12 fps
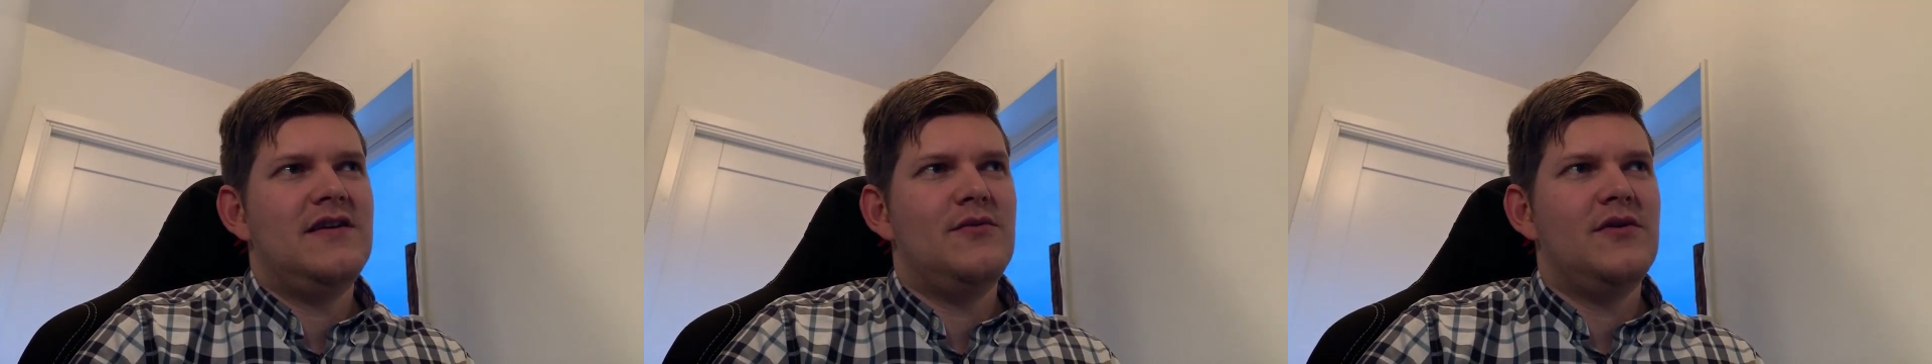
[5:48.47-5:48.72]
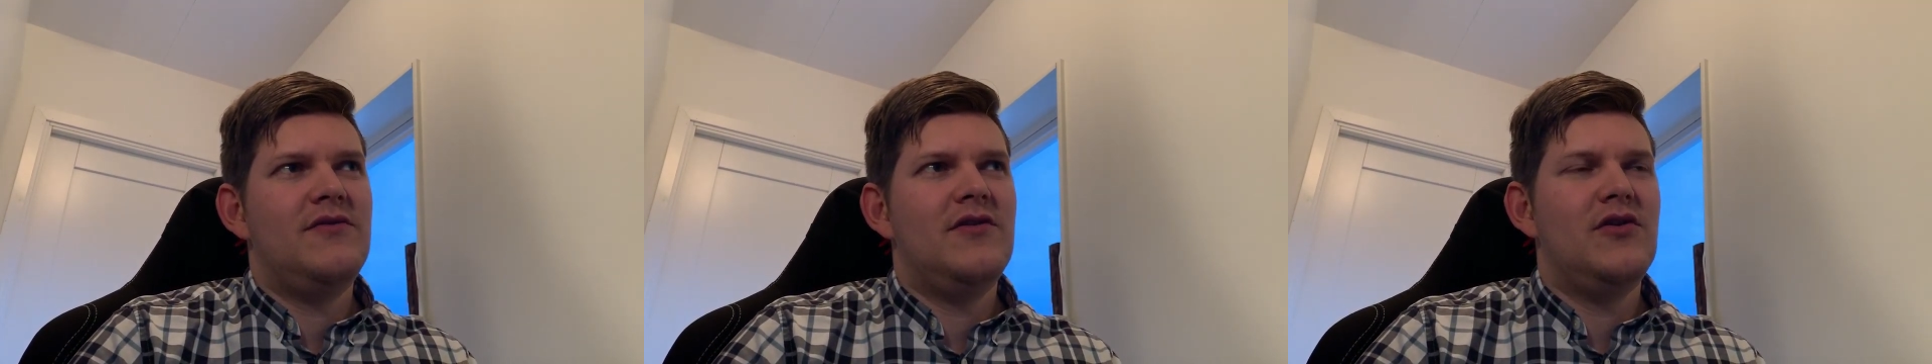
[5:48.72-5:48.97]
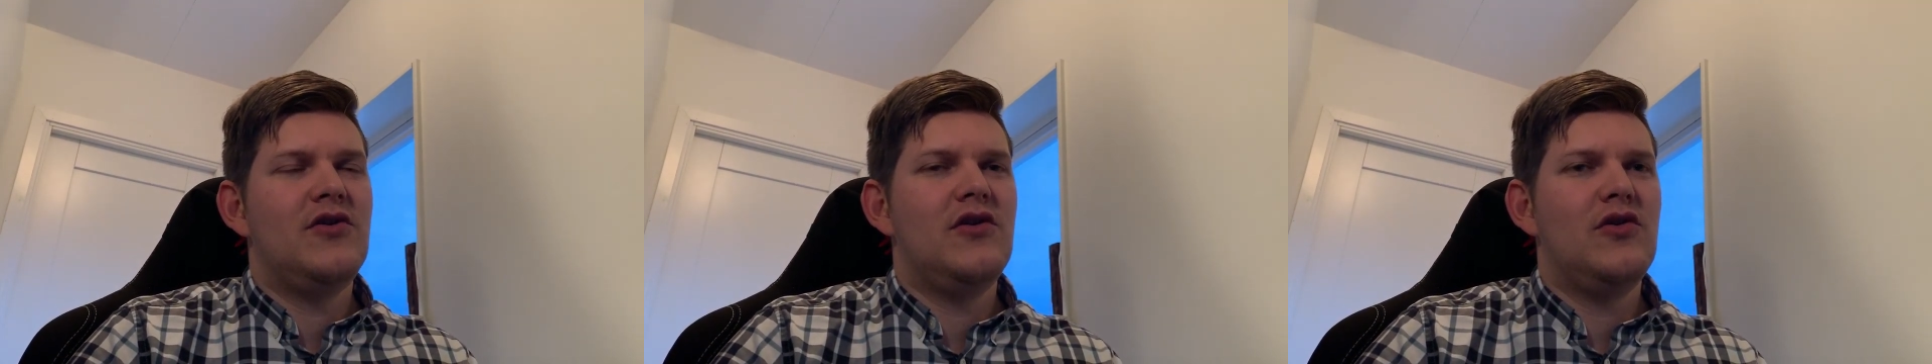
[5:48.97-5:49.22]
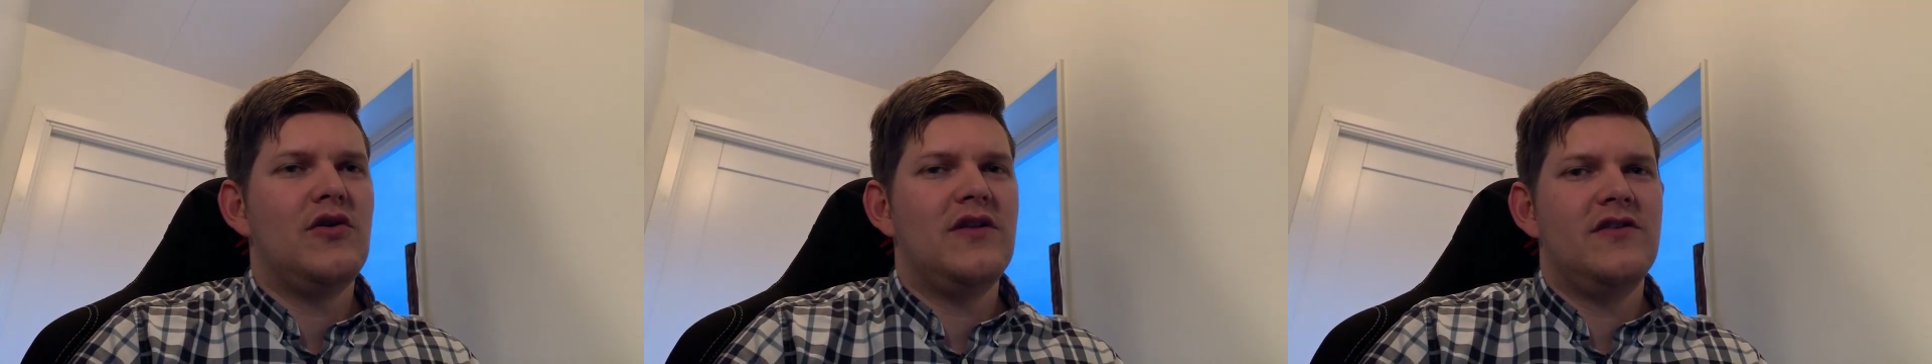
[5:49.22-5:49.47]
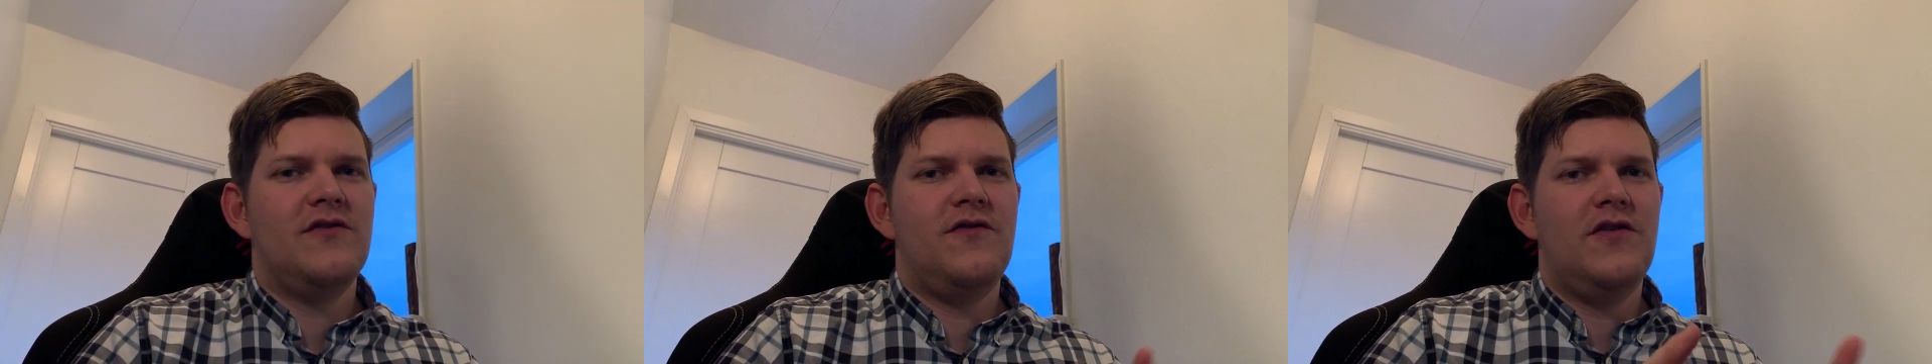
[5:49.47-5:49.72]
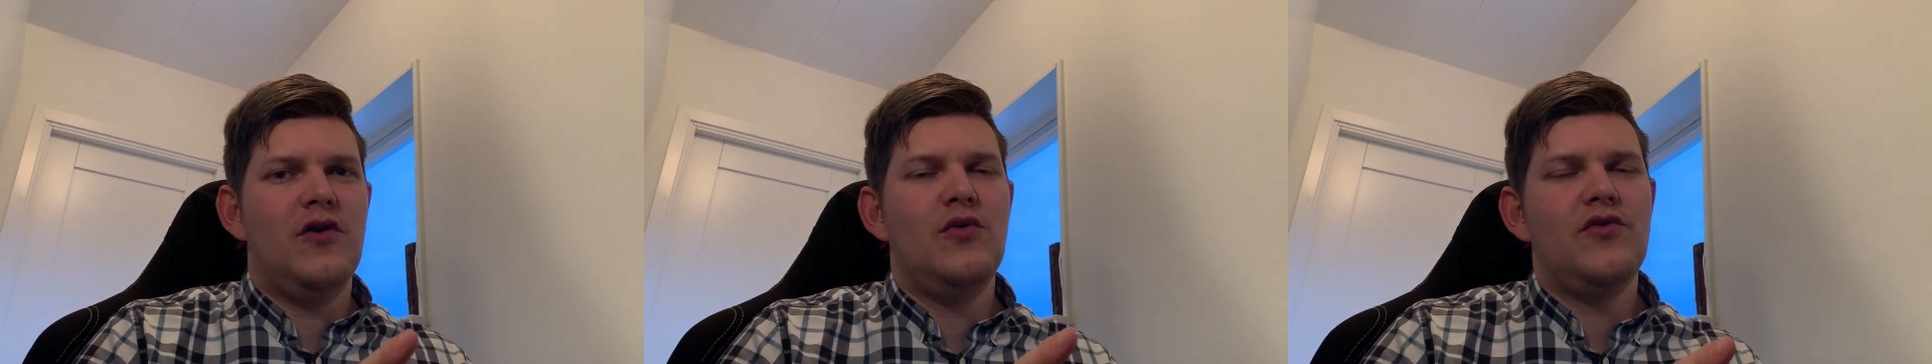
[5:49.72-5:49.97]
when you look into
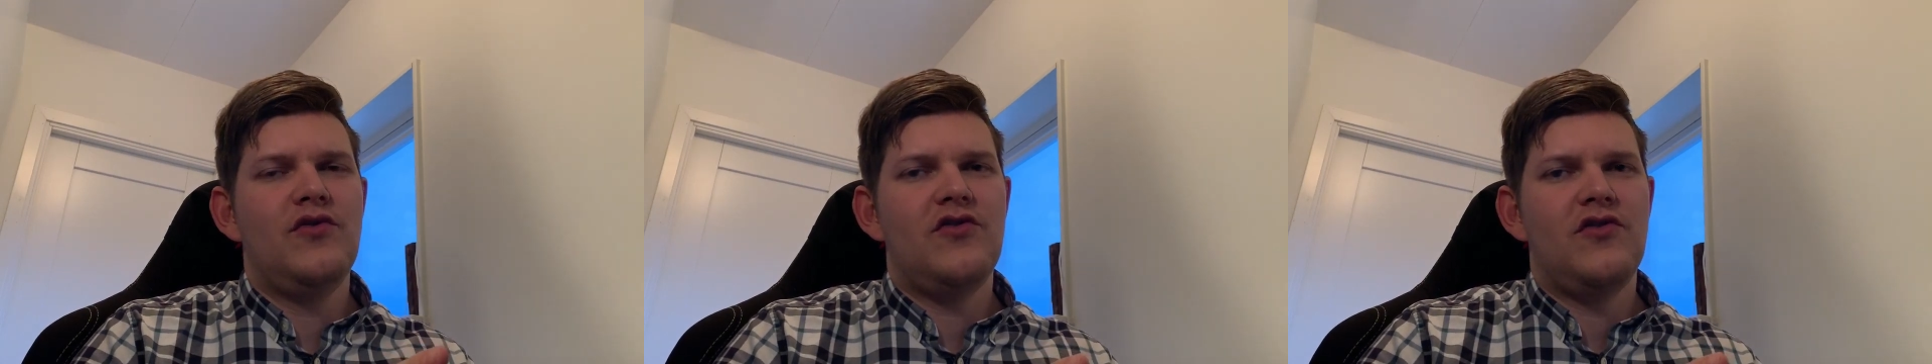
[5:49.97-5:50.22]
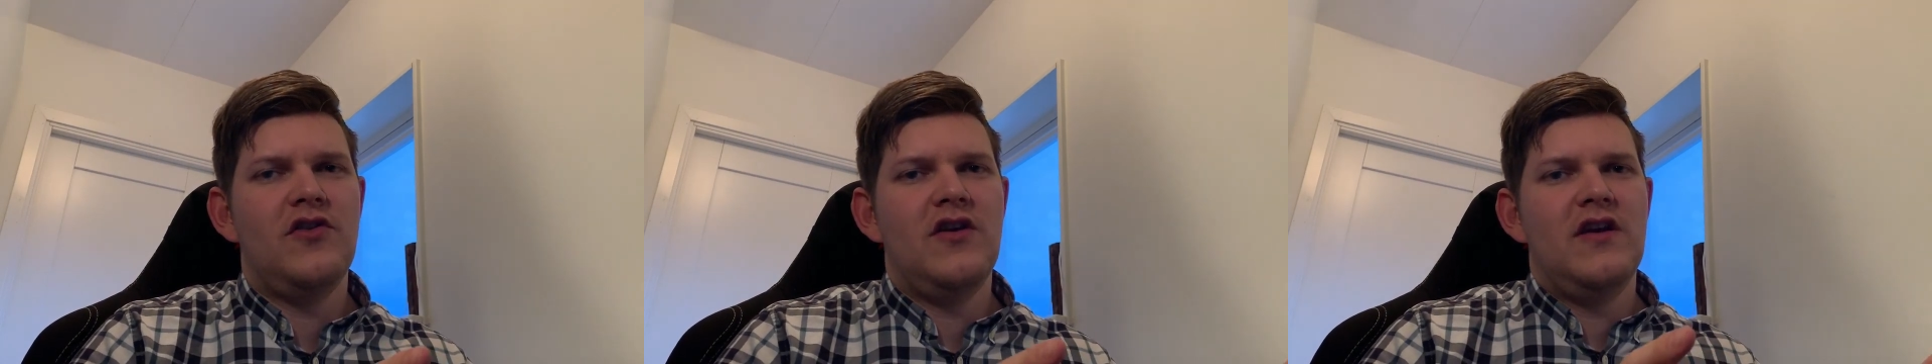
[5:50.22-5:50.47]
flows